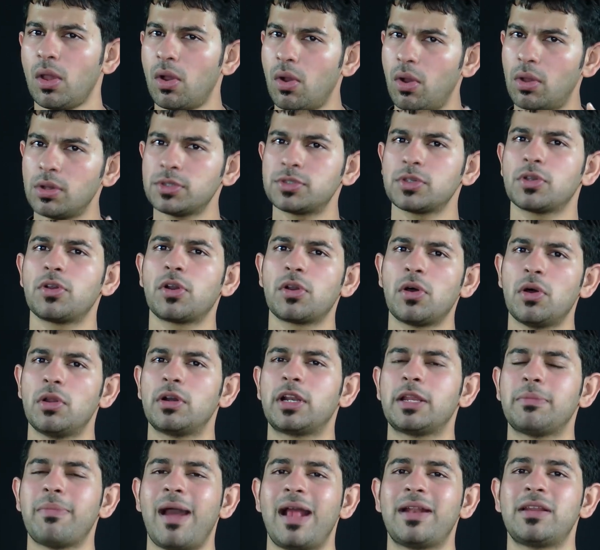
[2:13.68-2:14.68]
also got
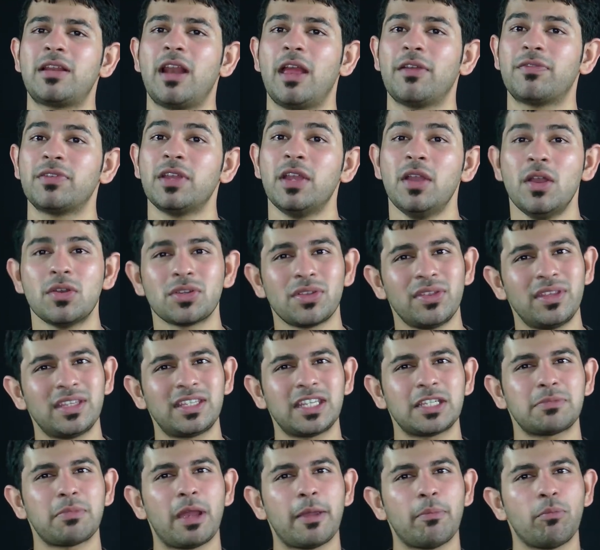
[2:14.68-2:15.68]
all-day battery life. So this
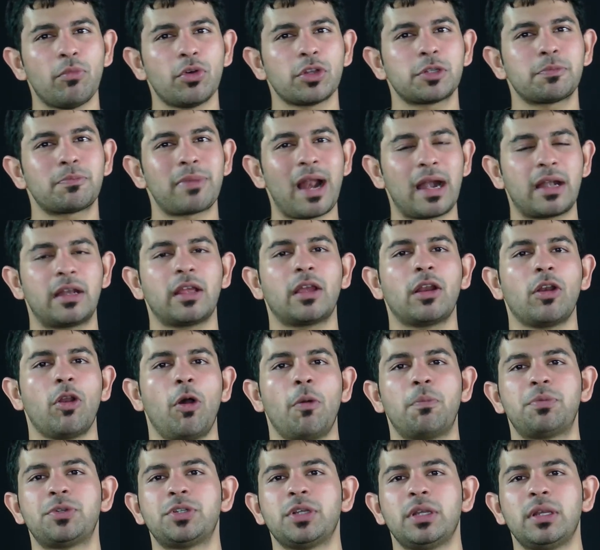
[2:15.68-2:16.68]
is my most practical
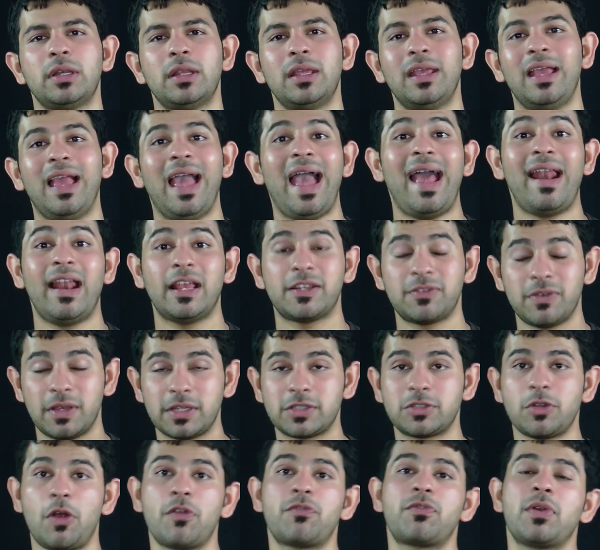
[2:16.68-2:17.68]
option. And as far
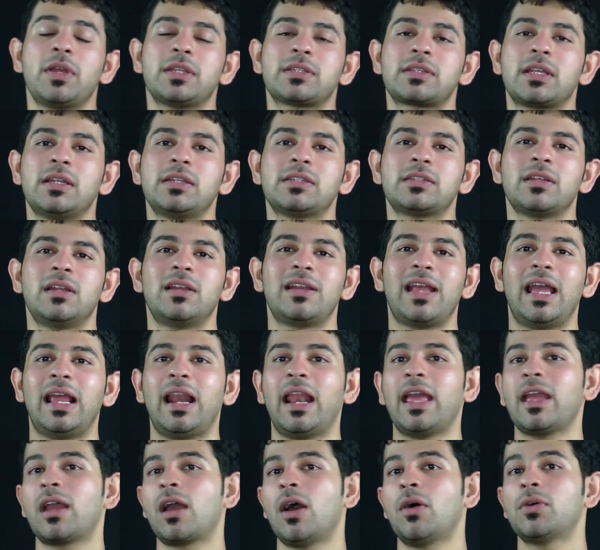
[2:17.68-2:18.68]
as software is concerned, I
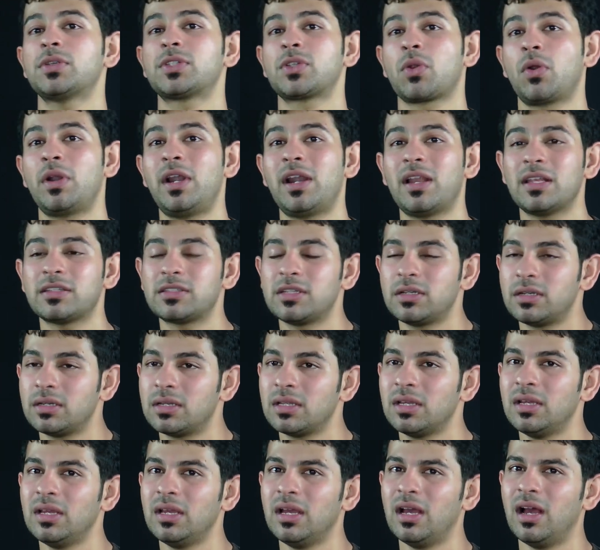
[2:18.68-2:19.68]
like how Sony doesn't
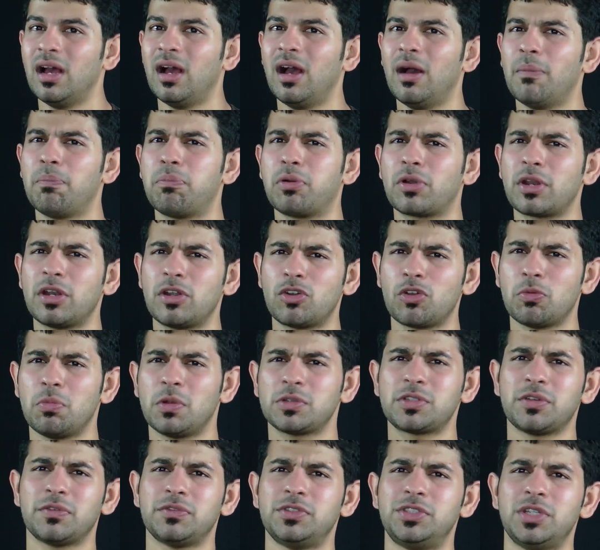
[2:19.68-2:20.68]
put in too
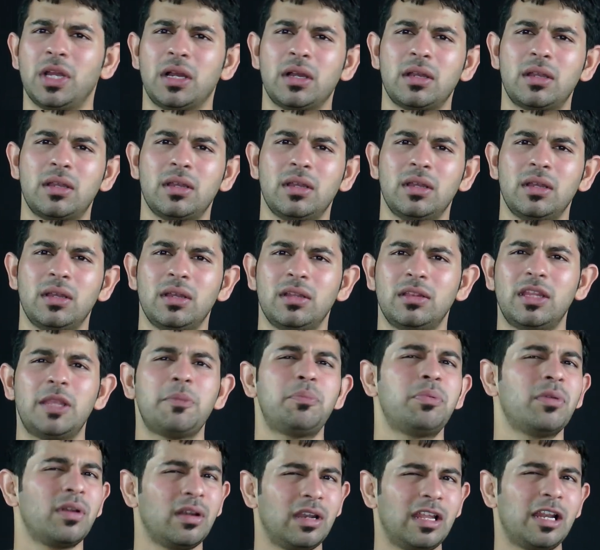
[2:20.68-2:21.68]
much of junk. They
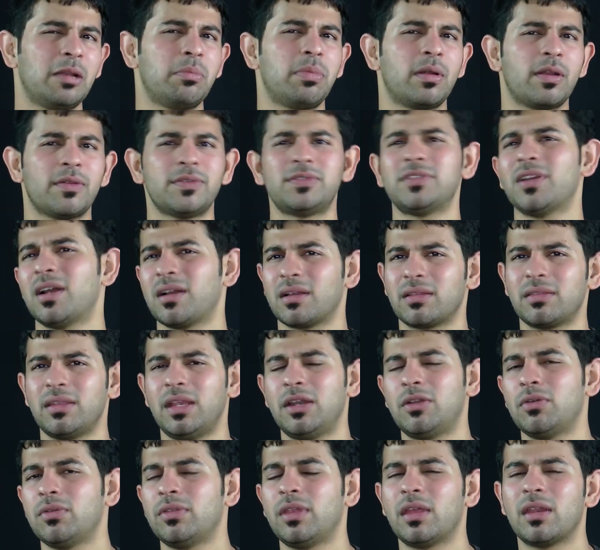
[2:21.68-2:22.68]
put a little bit of junk. They
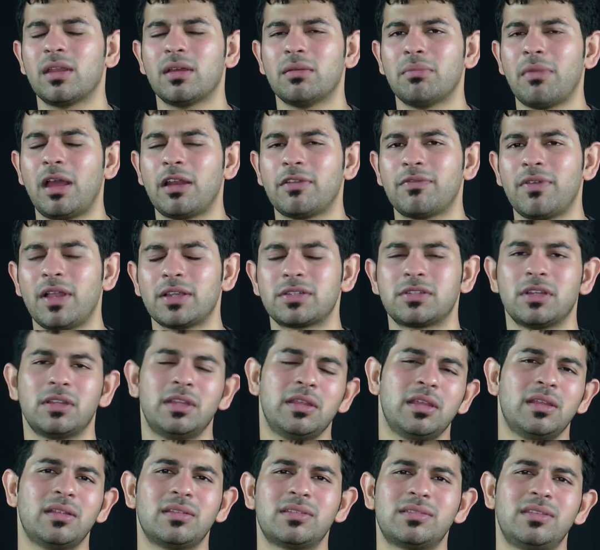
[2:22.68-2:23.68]
do. They're a manufacturer.
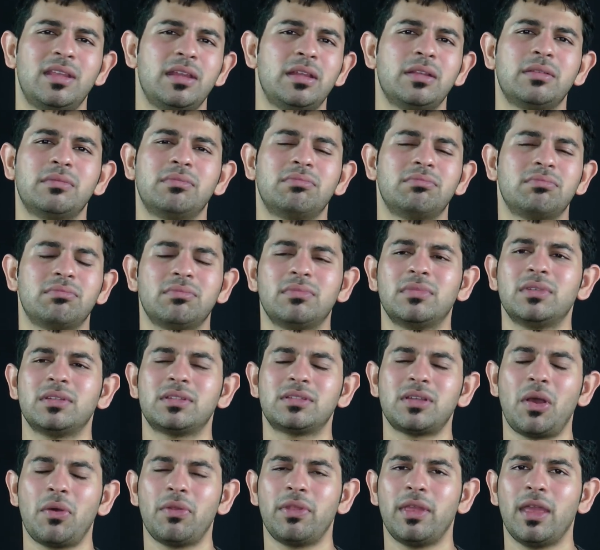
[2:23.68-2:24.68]
It's
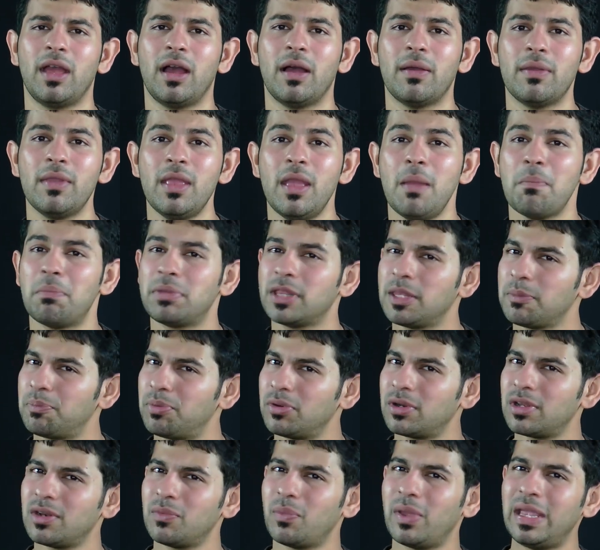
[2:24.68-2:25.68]
how they are. But they
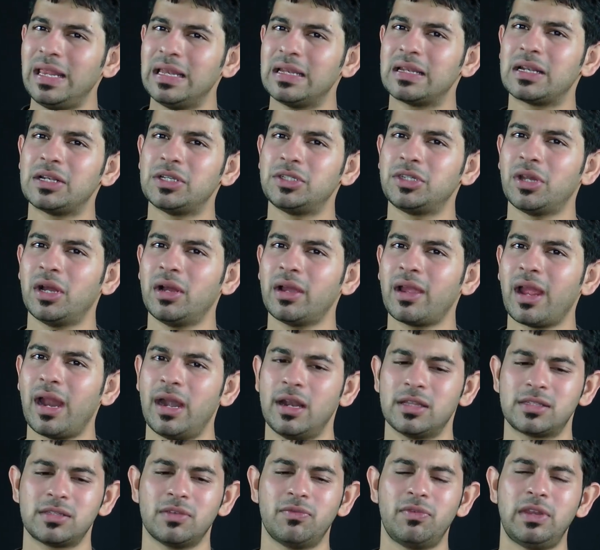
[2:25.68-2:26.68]
put in very little junk, and
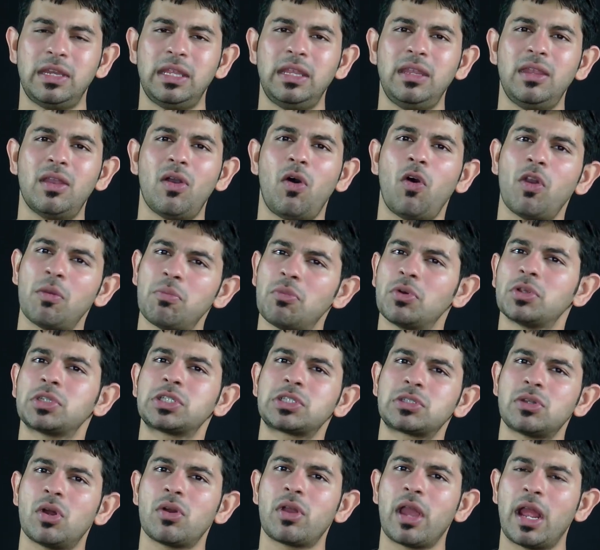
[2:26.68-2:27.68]
it's a very almost
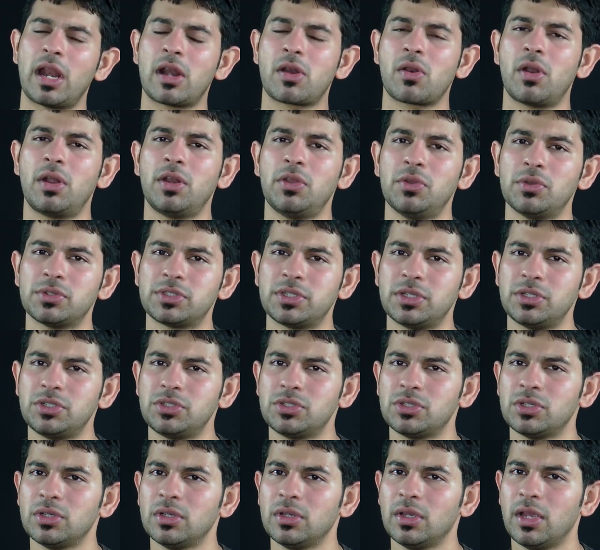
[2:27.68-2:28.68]
stock Android
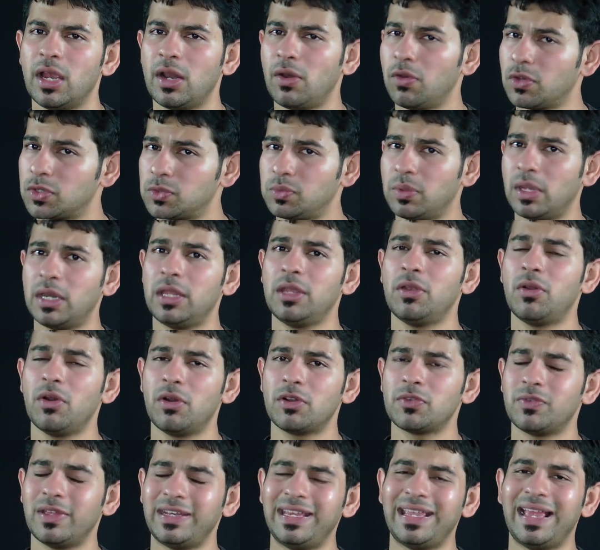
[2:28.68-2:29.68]
usage. It looks very good,
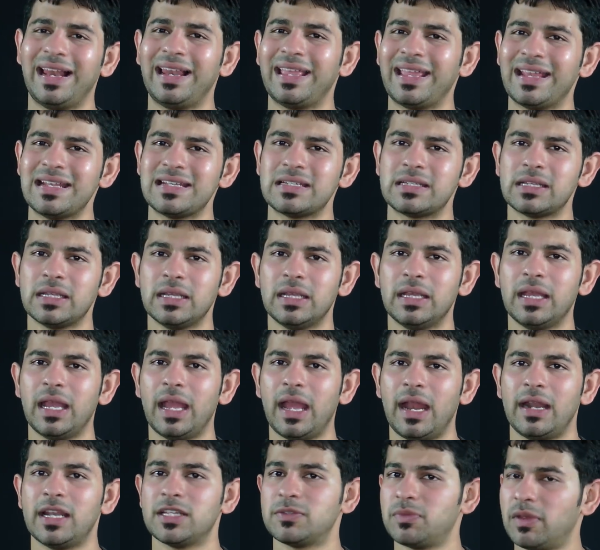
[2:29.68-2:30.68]
it's very elegant,
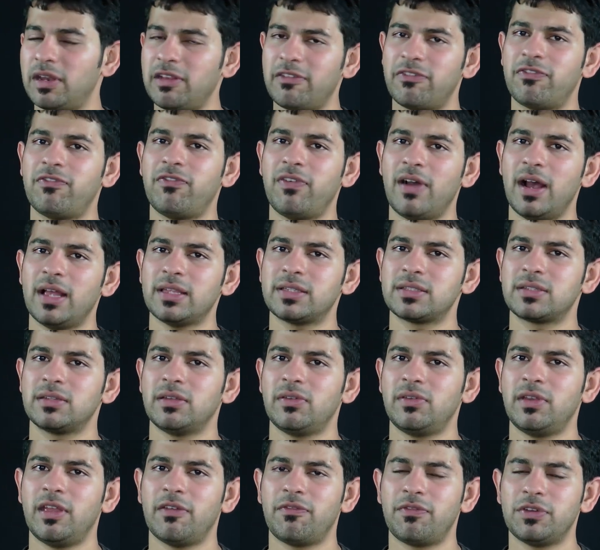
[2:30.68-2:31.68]
and it's very fast,
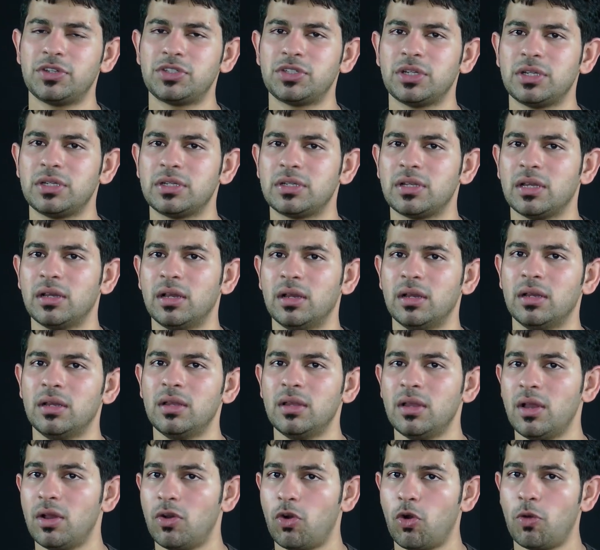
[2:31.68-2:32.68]
very efficient
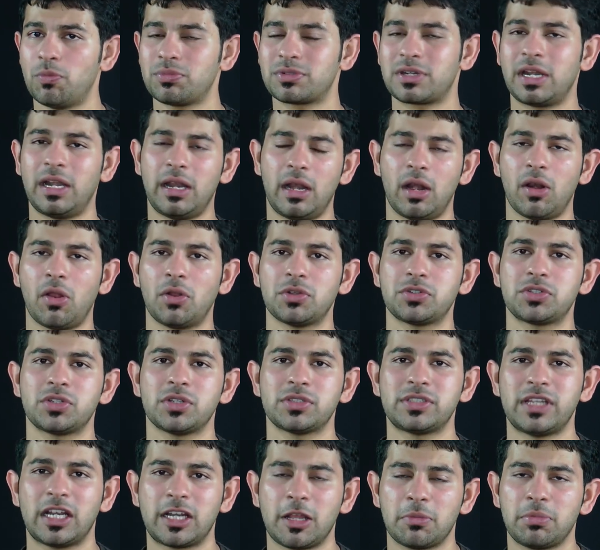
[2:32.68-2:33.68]
home screen and launcher
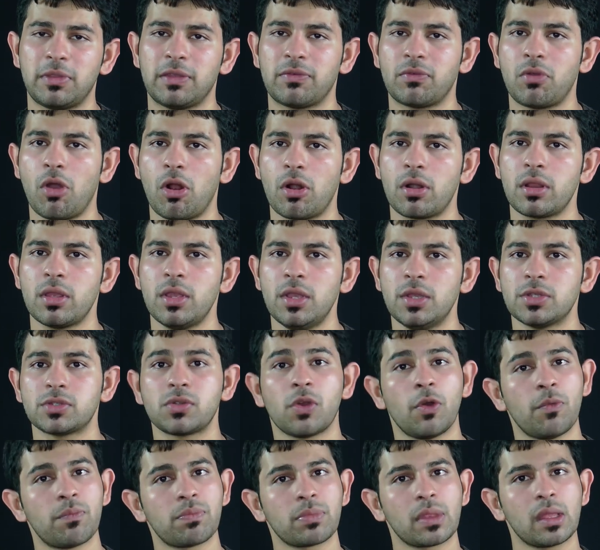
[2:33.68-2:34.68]
setup they've got.
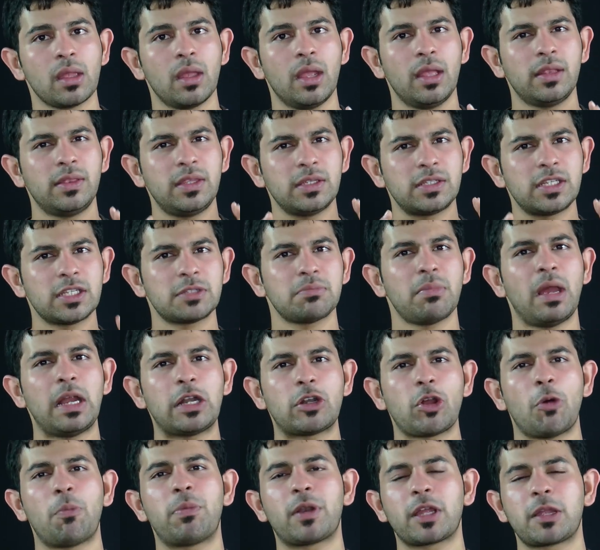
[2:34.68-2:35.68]
So this is my
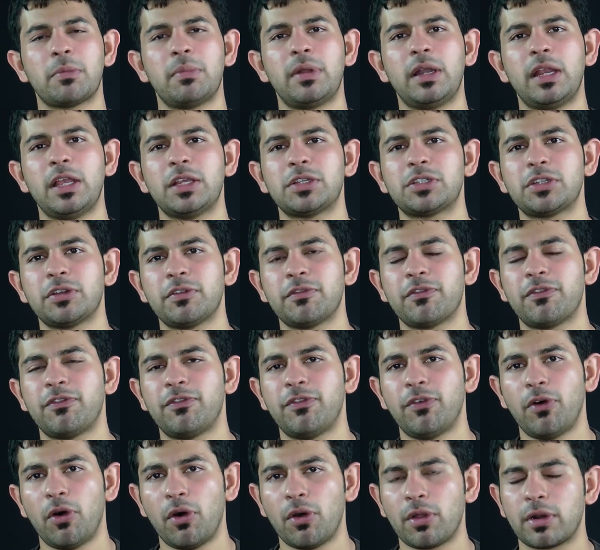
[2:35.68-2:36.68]
top recommendation
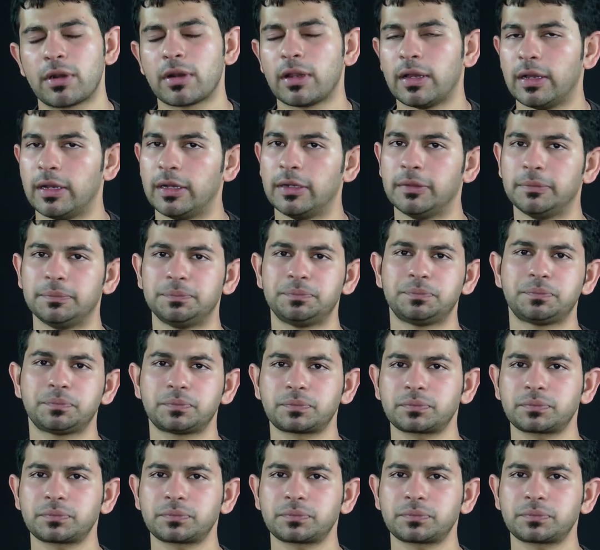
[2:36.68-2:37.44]
for